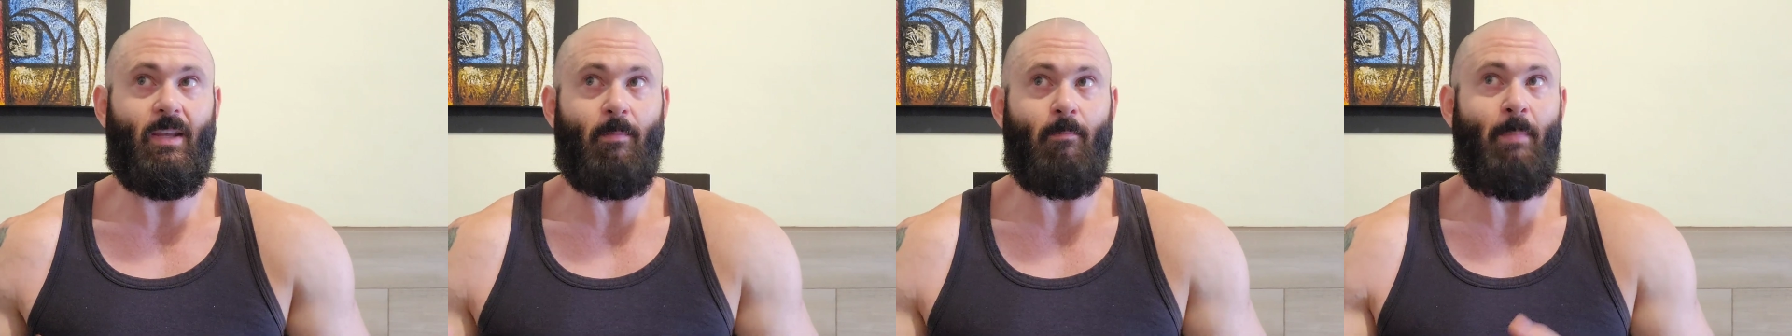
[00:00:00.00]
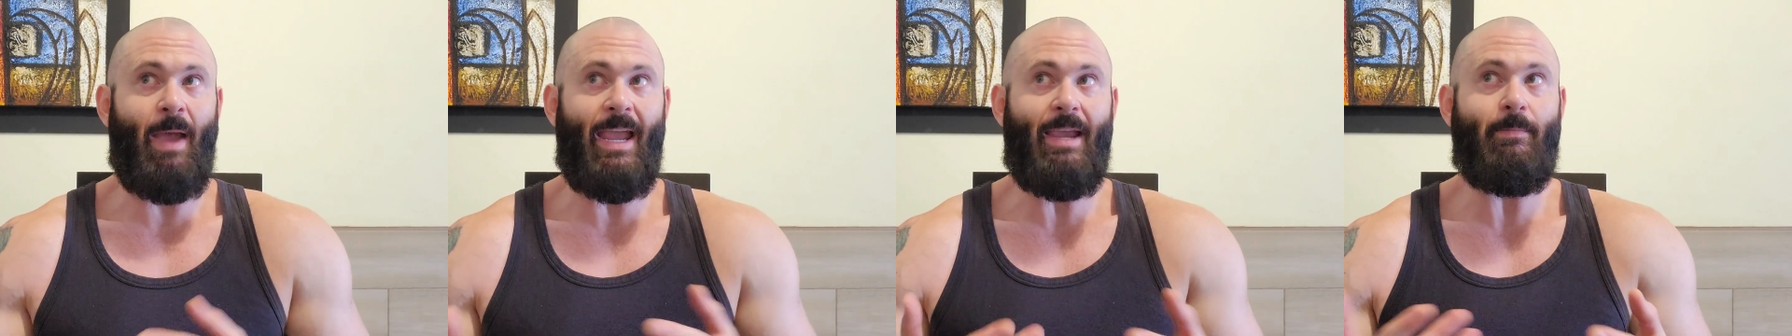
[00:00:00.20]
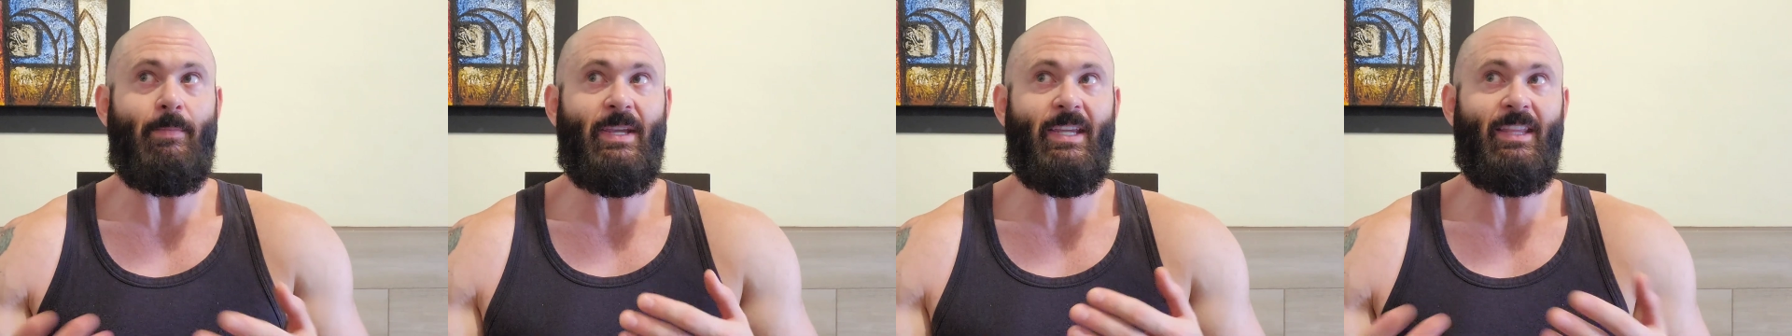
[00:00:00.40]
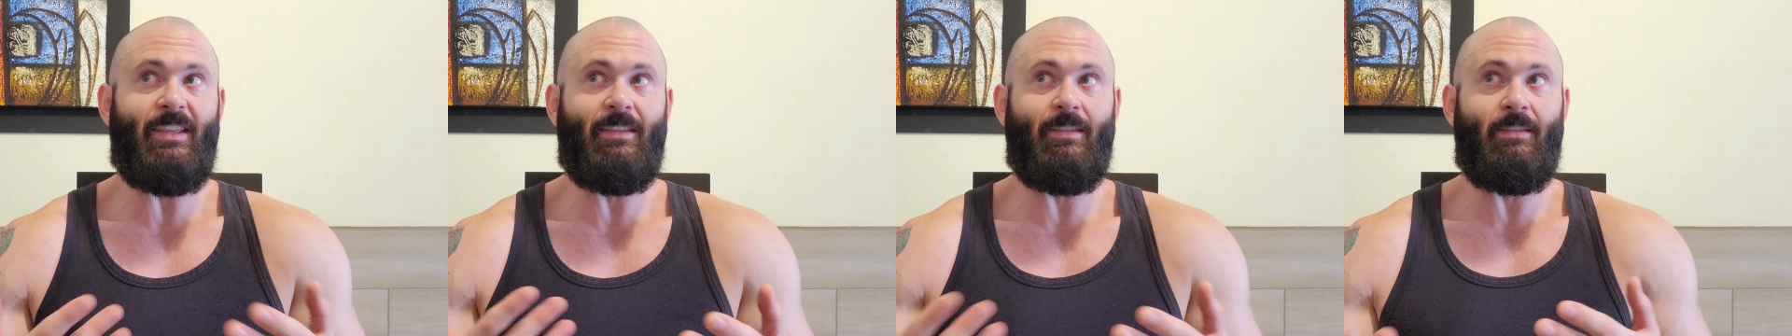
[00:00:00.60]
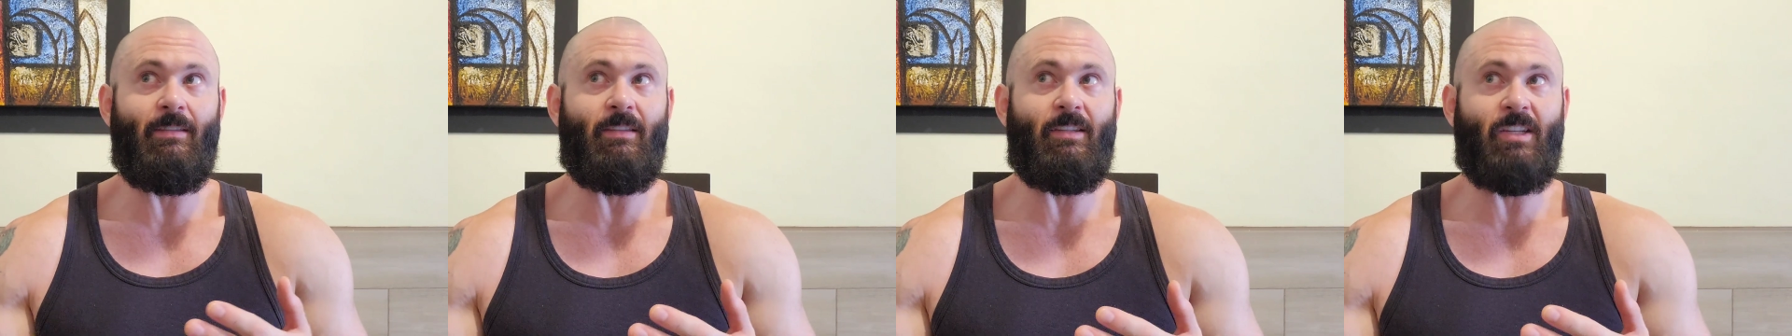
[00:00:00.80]

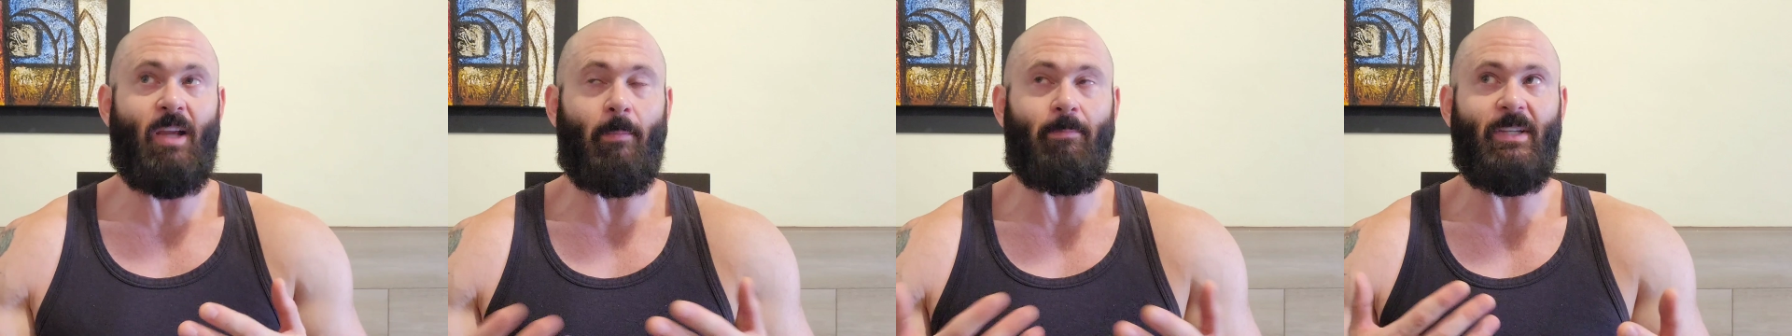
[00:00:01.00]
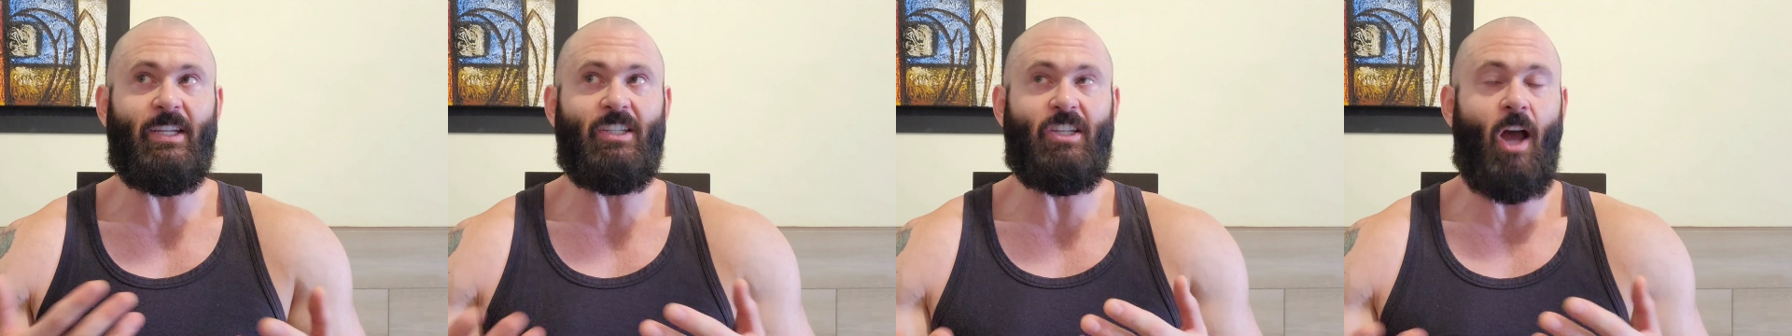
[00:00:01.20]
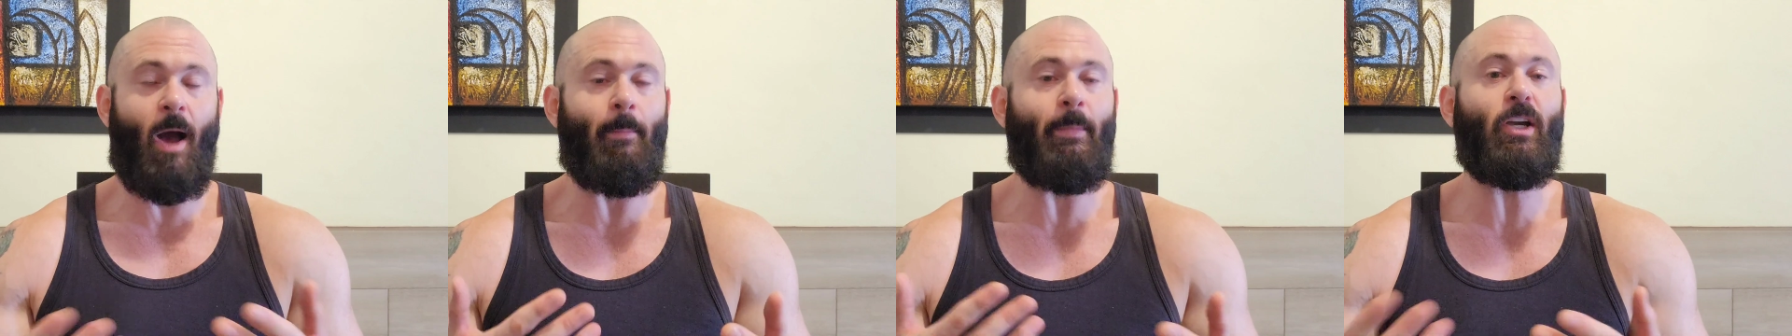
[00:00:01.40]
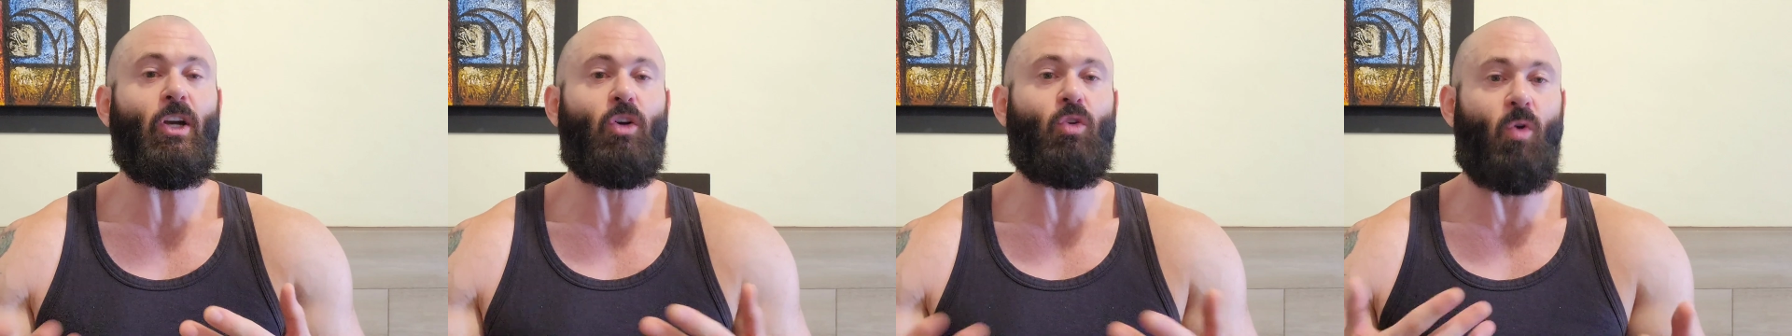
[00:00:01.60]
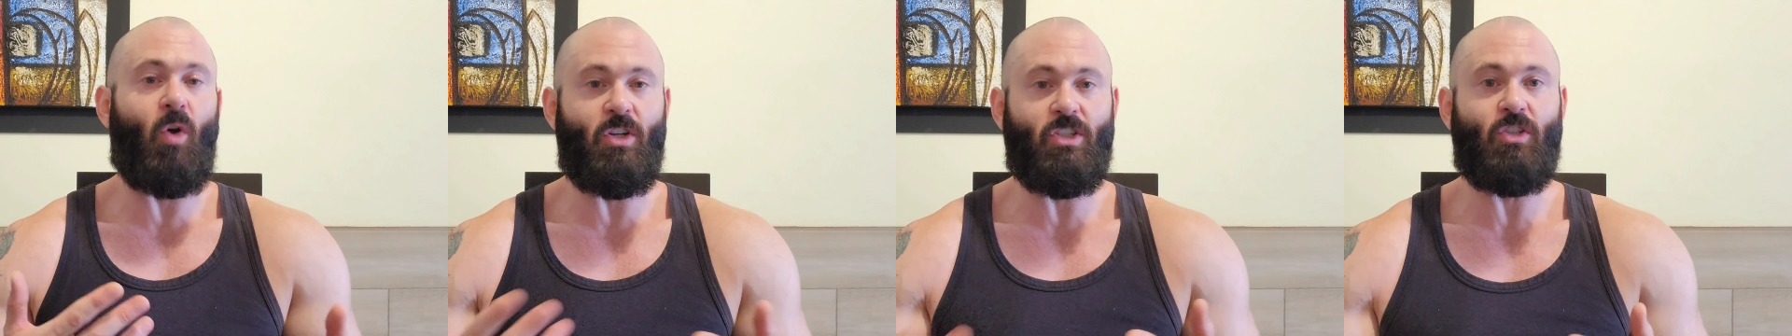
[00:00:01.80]
maybe something's coming
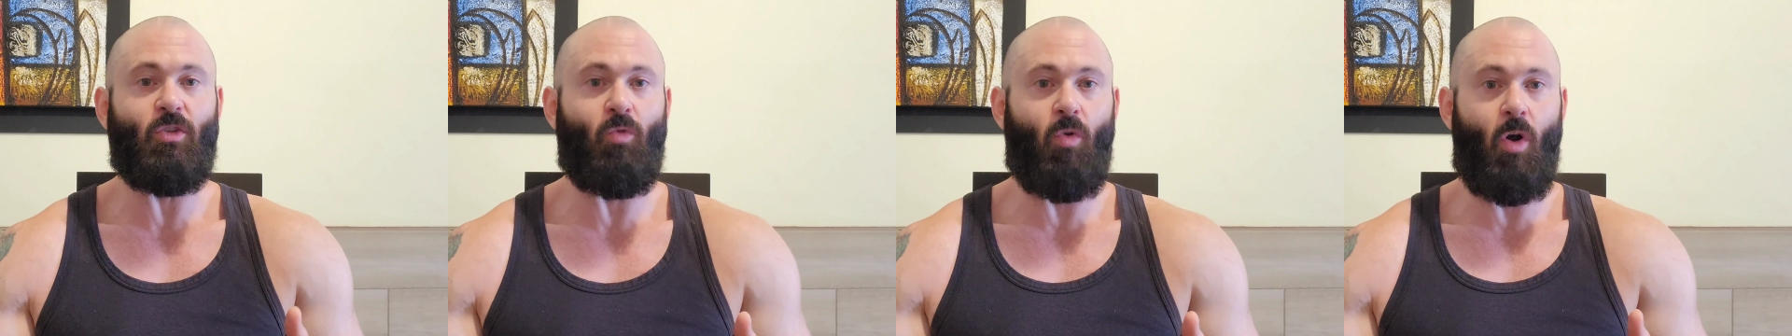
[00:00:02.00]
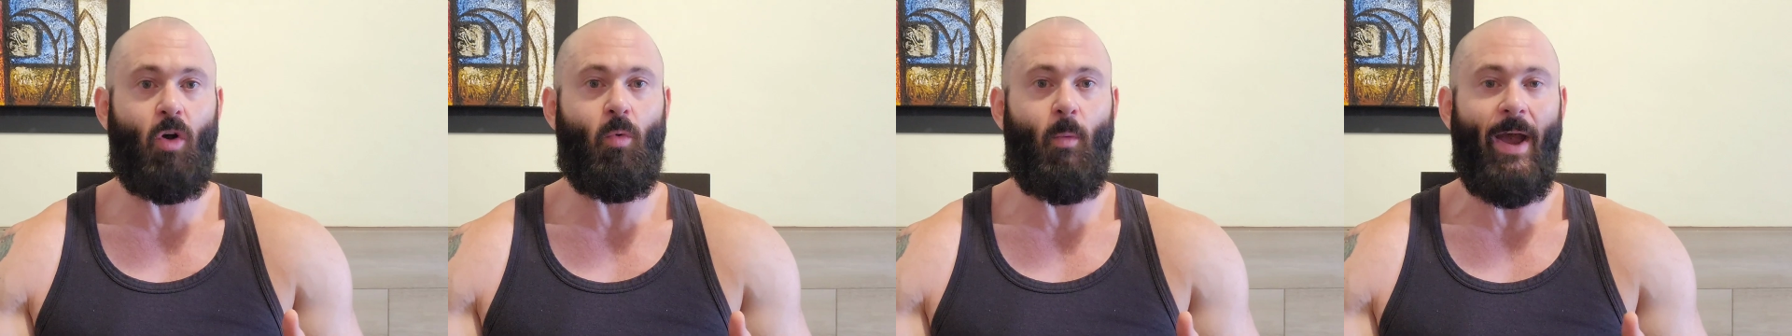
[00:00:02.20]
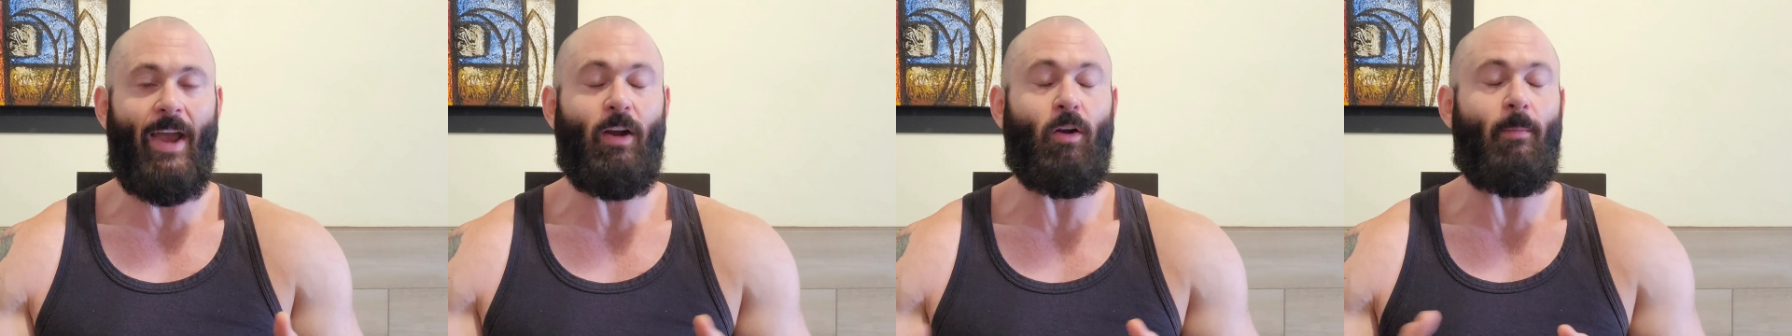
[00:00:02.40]
across the wrong way,